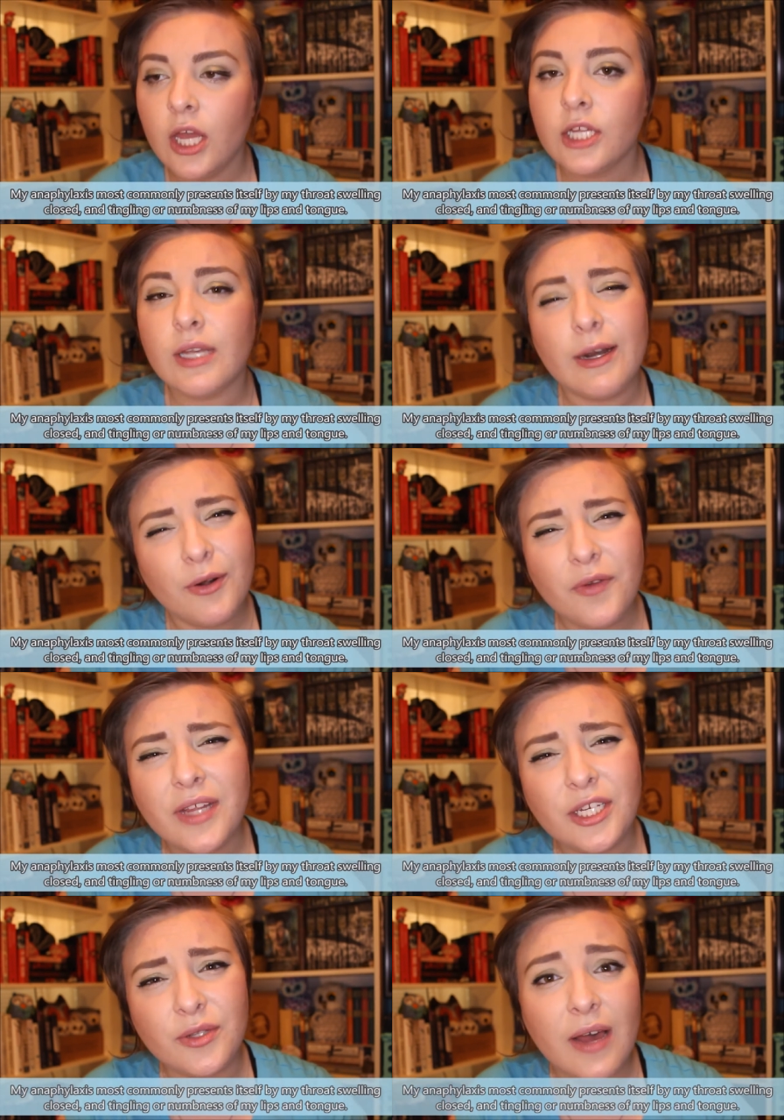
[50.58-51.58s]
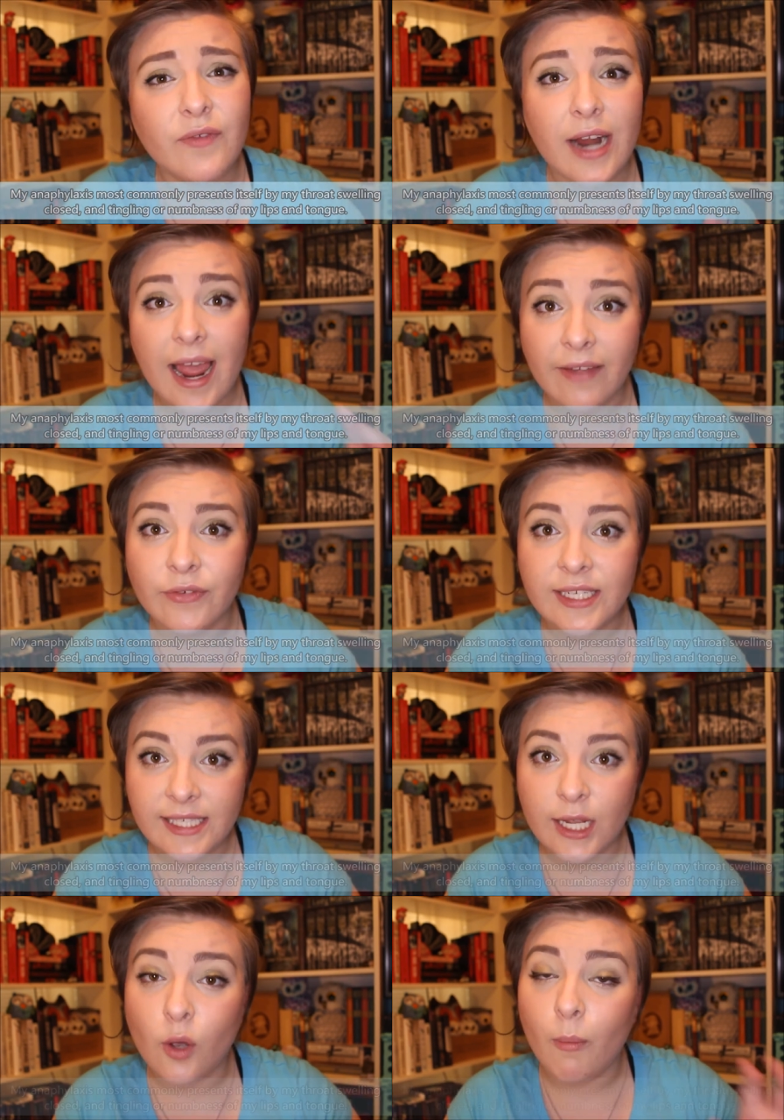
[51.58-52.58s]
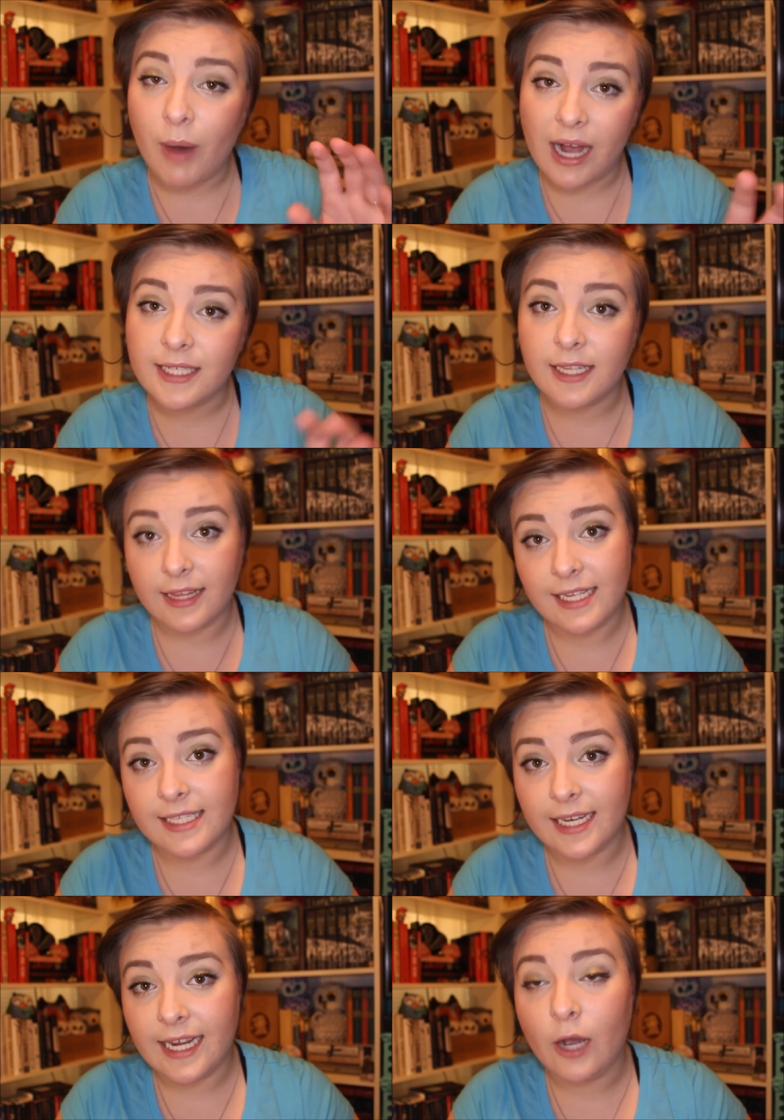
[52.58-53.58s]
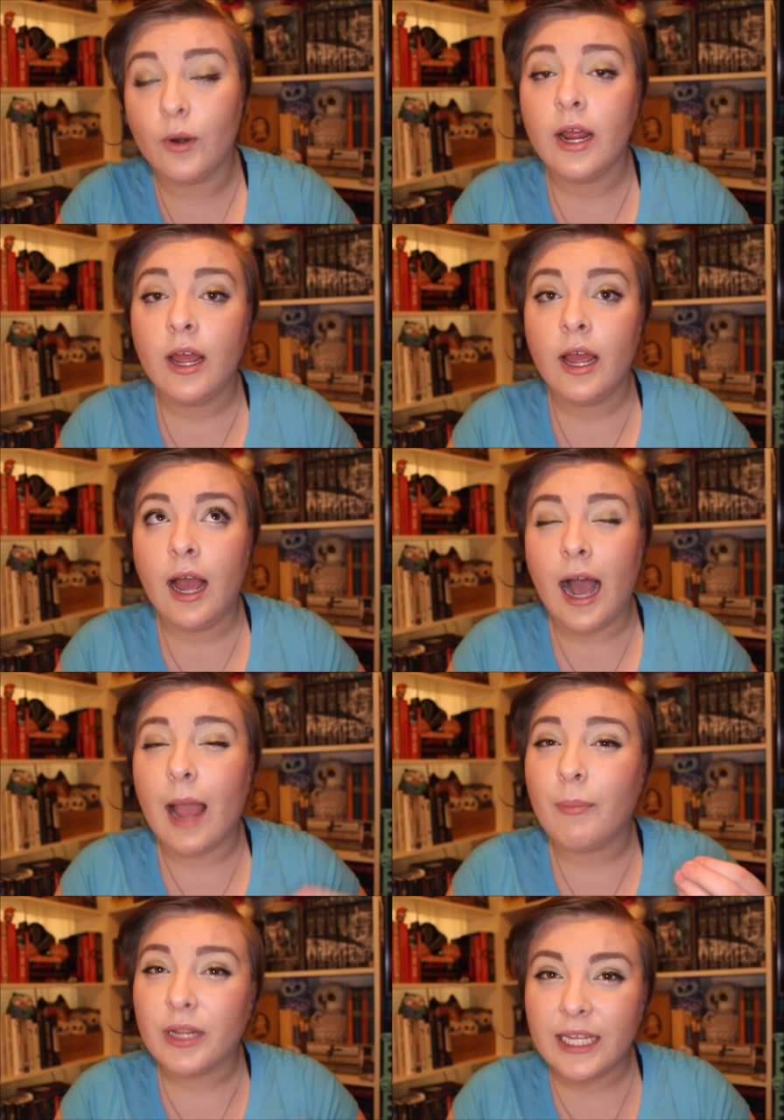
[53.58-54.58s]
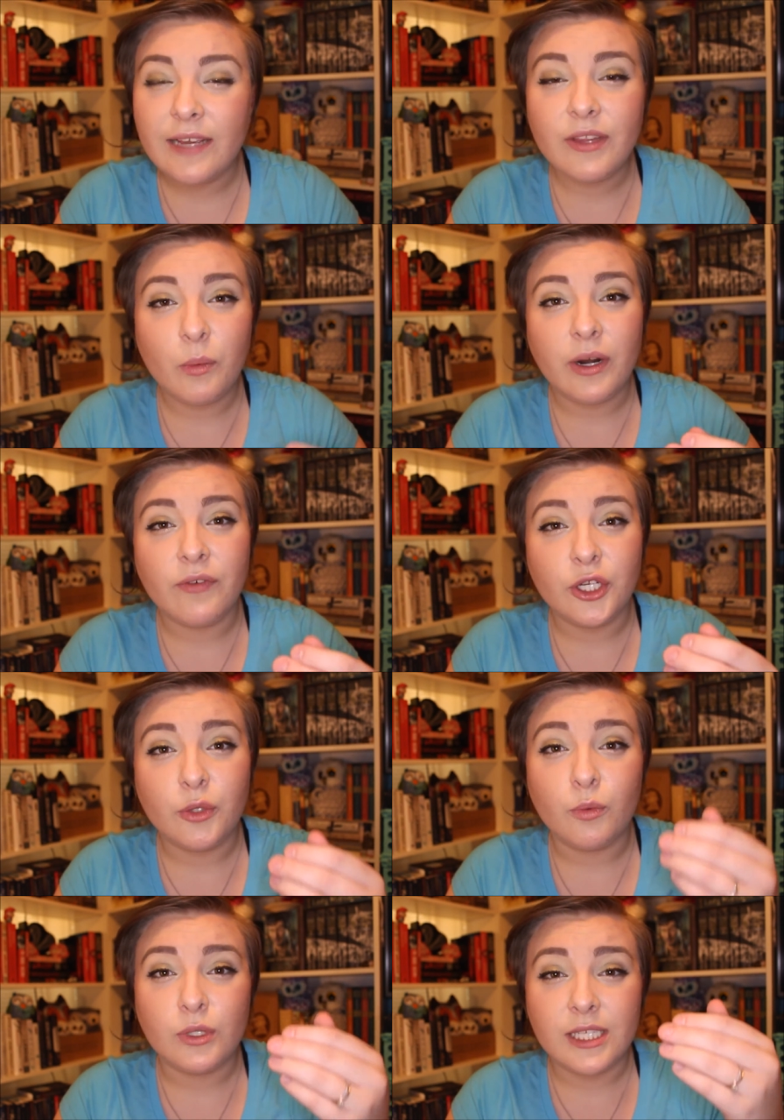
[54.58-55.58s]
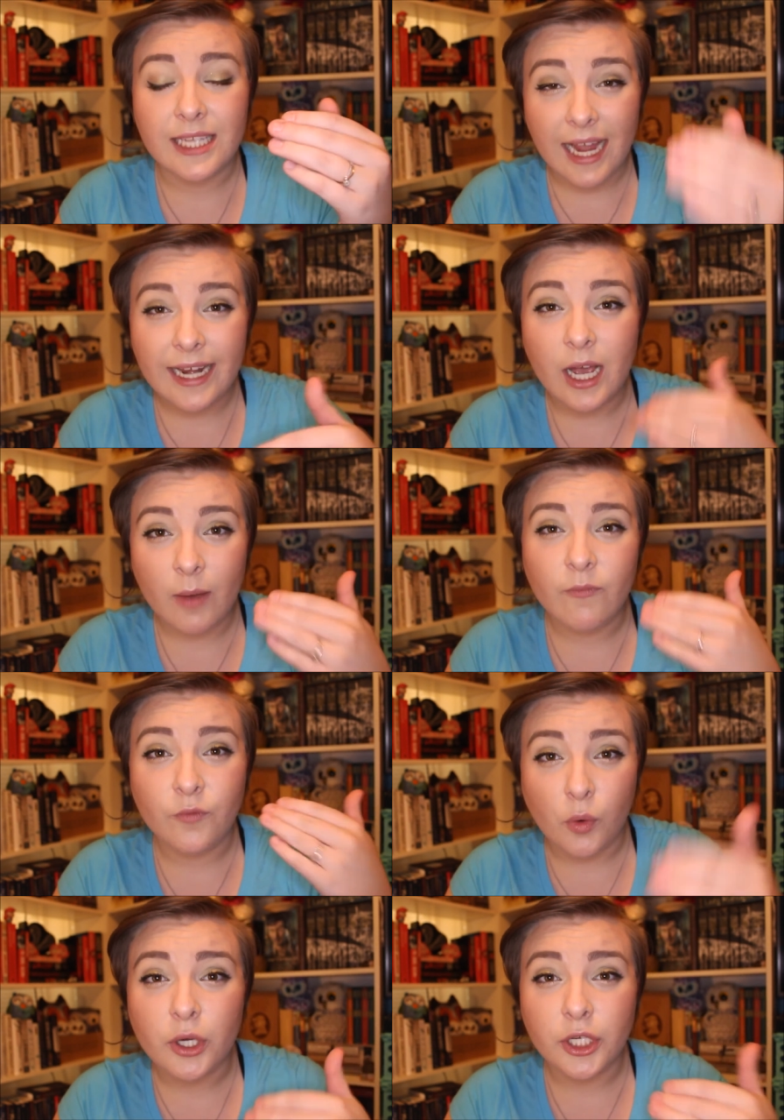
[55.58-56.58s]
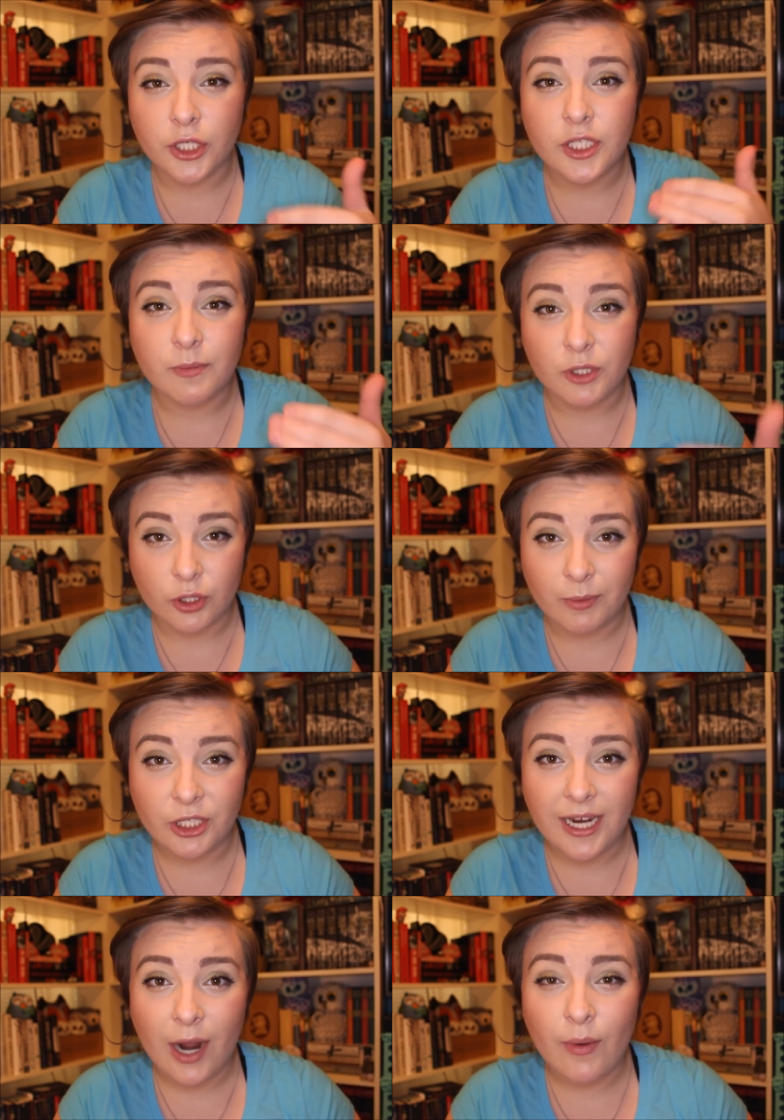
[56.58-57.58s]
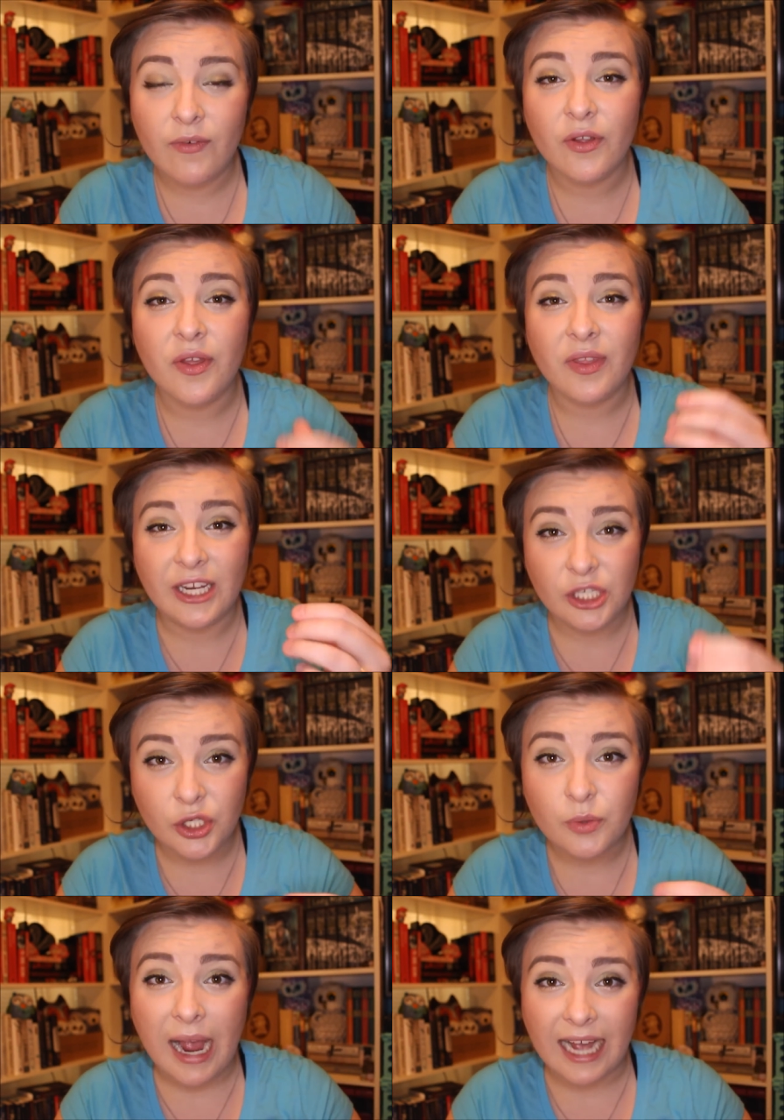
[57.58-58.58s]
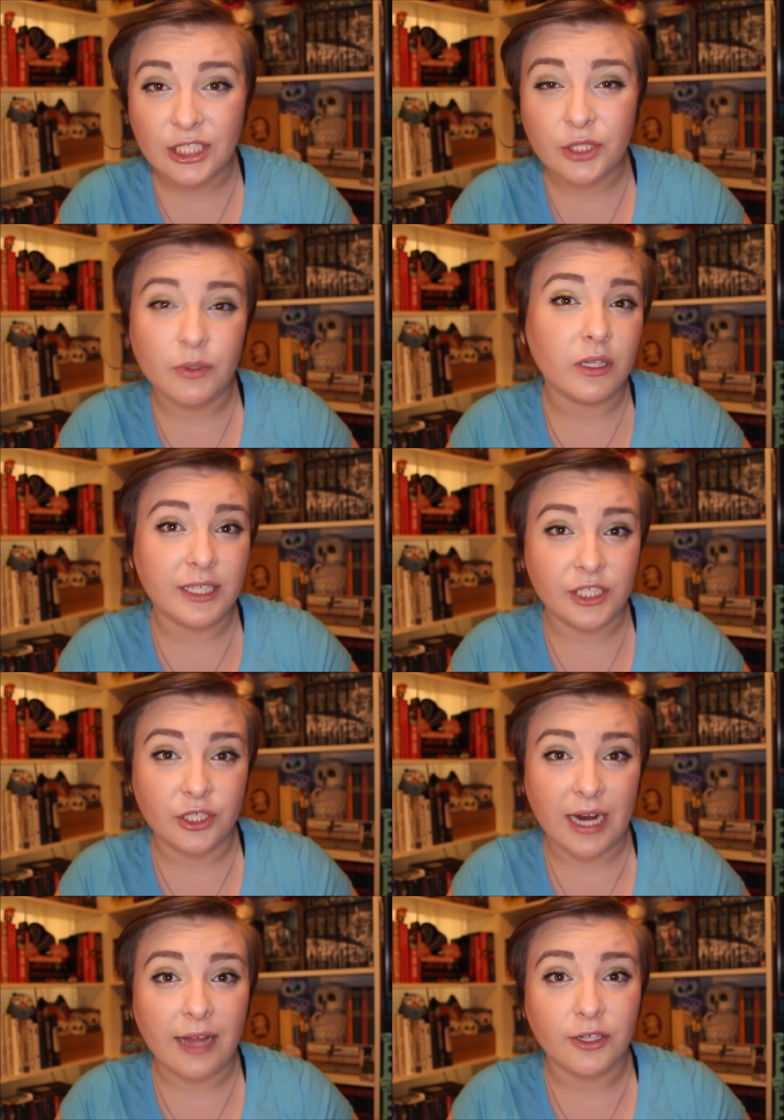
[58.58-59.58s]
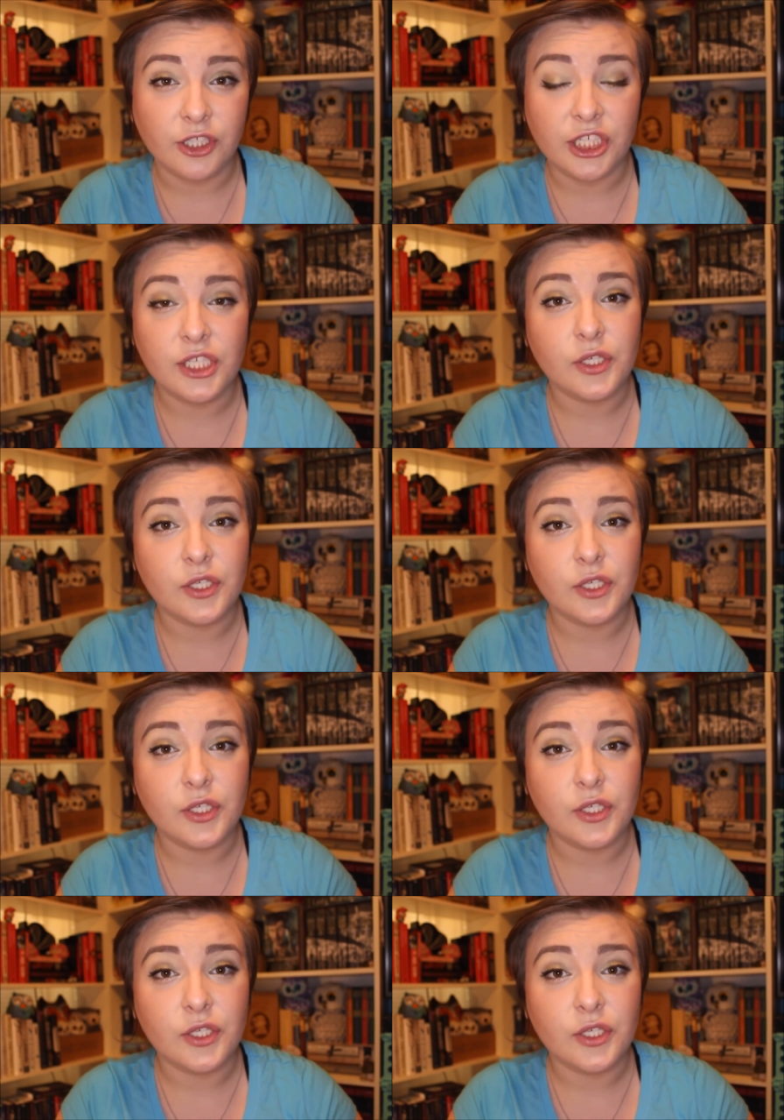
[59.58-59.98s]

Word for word: So I don't know if they do that for every single box that they send out, I believe that whenever you sign up for your subscription, however, that they do ask you to list your allergies.